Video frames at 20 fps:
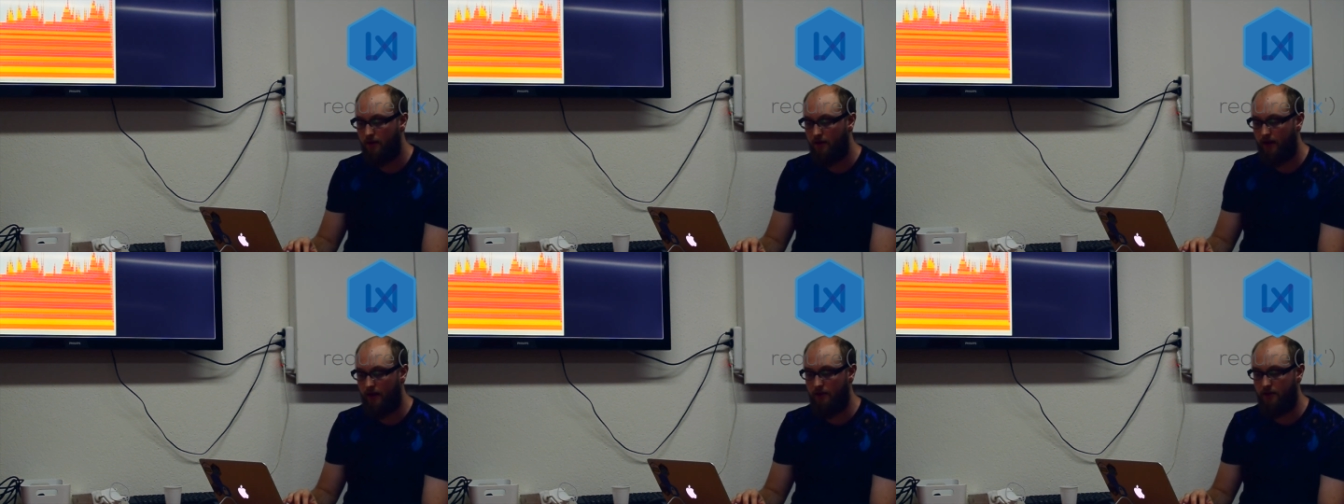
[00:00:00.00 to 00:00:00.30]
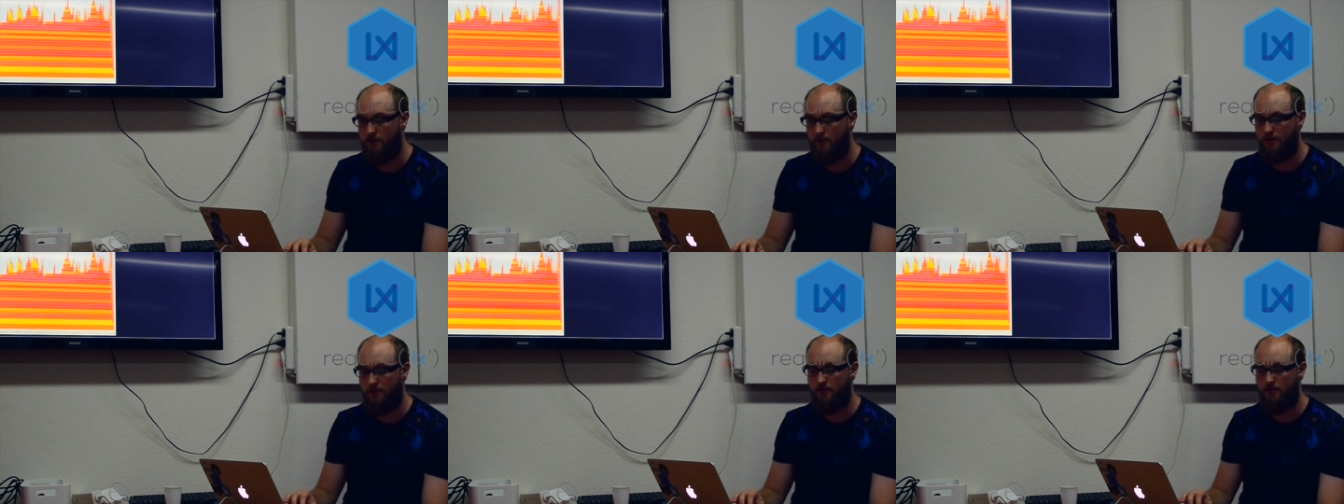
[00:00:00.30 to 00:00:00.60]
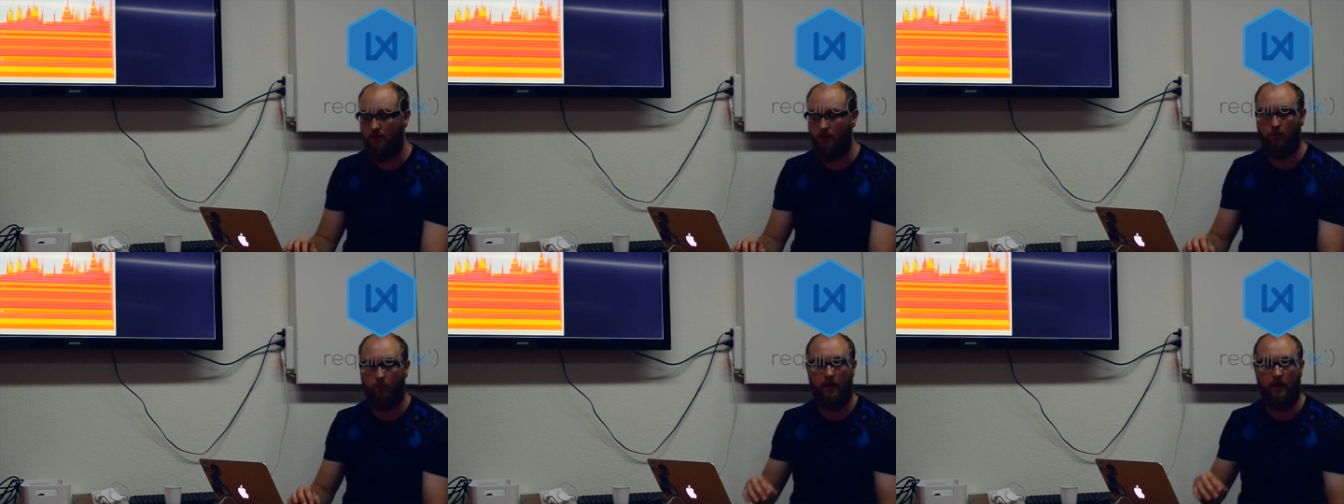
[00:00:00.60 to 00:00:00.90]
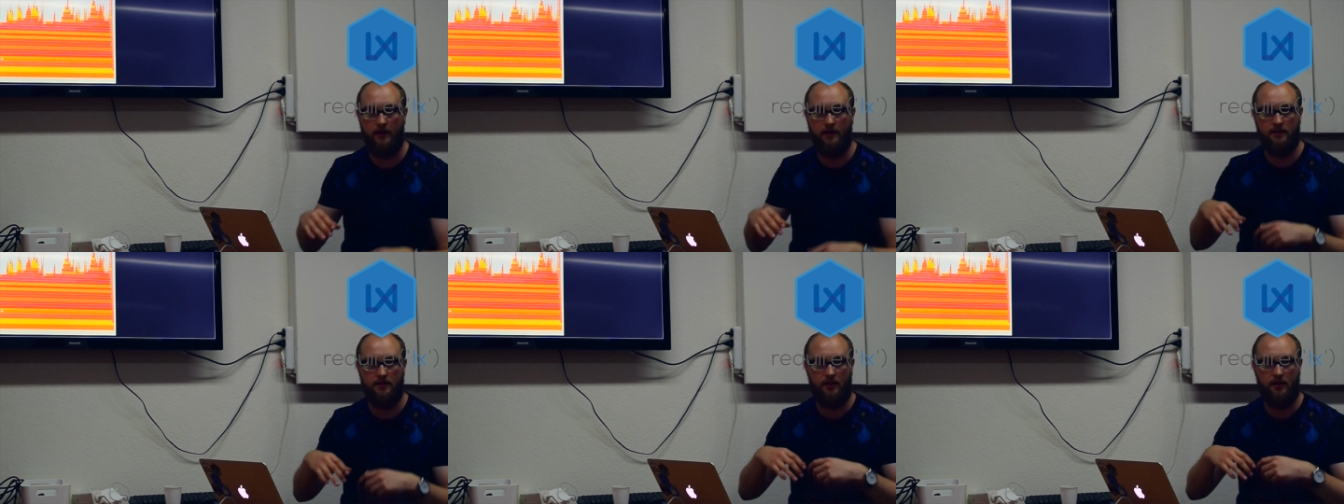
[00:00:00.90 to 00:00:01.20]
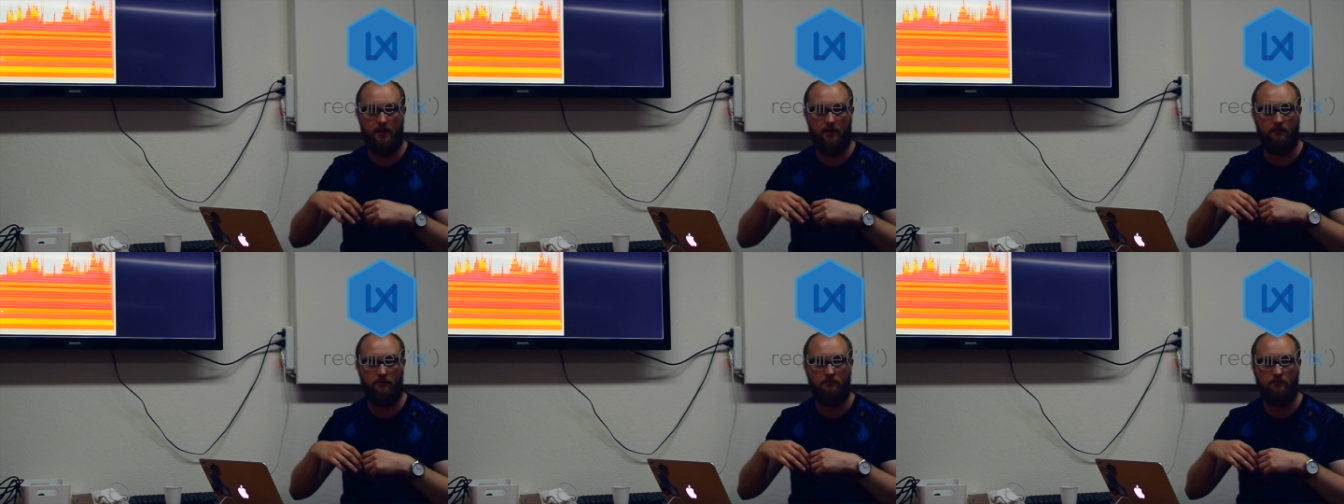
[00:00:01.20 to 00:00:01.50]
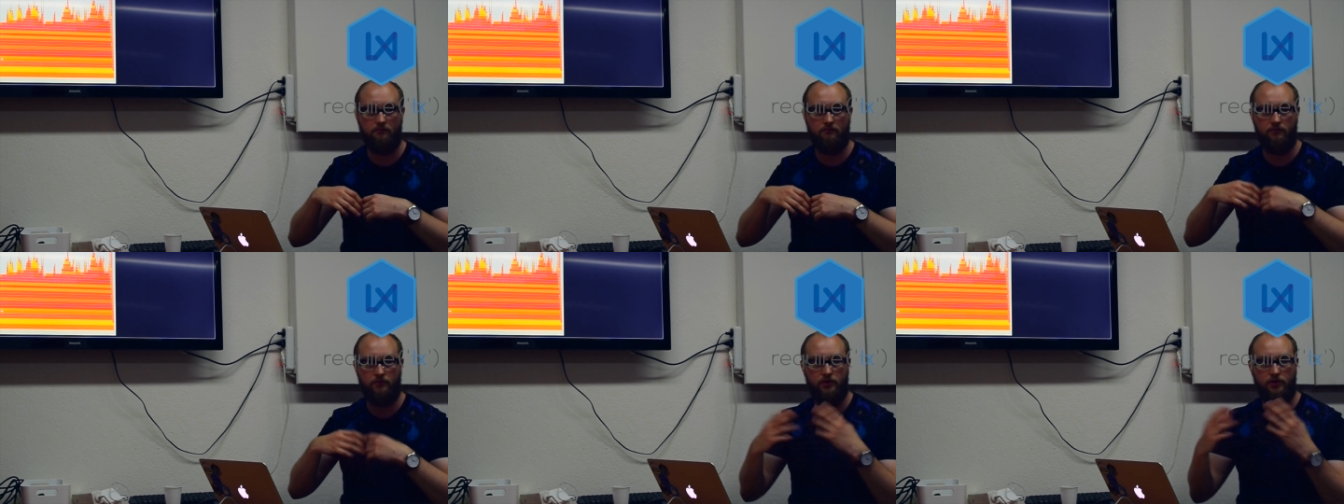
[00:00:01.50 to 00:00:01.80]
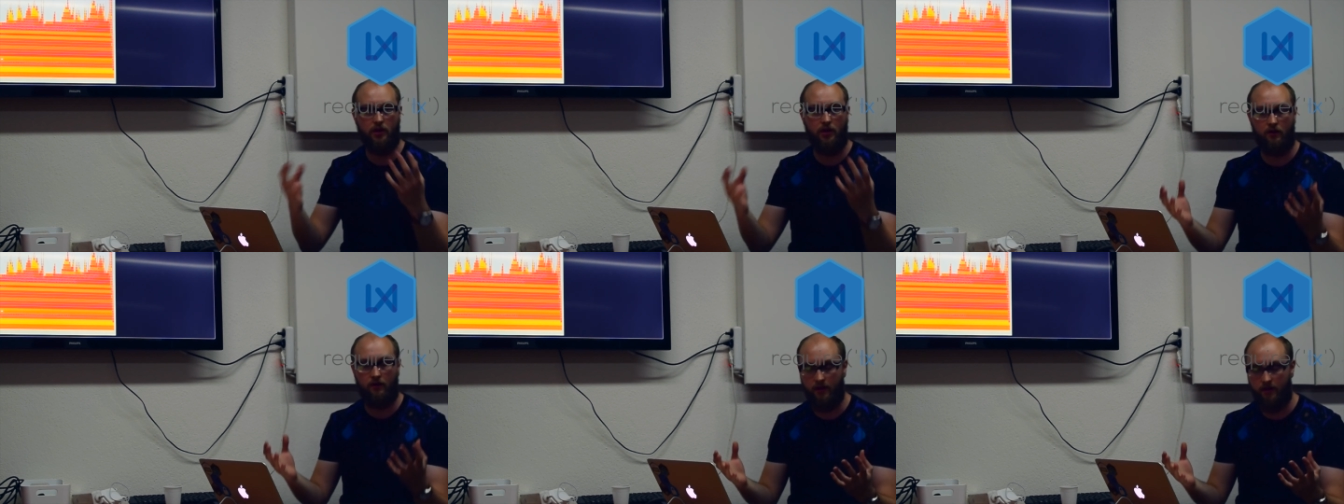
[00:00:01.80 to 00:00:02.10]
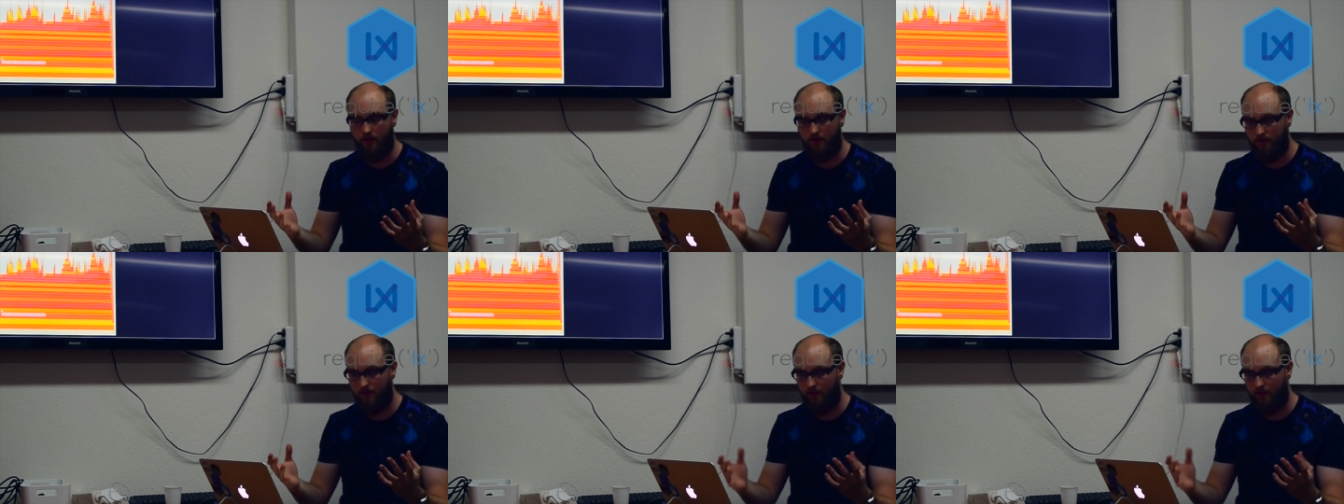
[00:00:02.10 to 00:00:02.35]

It's just a way to show it.